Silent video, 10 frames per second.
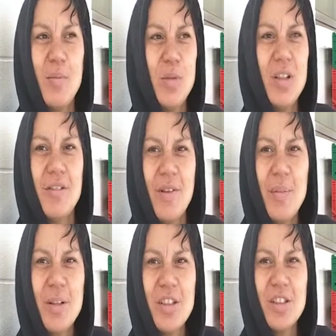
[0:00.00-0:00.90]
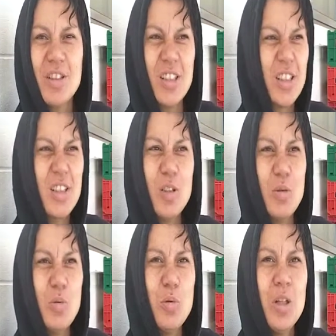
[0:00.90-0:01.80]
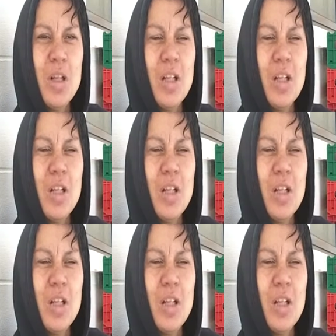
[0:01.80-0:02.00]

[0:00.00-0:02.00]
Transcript: with the rubbish, because it's still